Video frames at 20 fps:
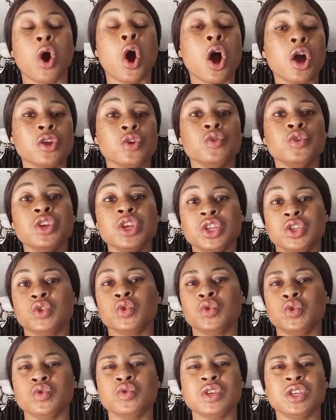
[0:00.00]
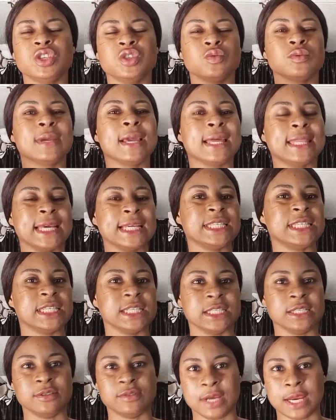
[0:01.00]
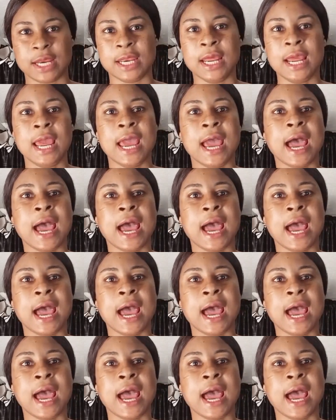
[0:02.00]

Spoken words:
All you need to do is to gather children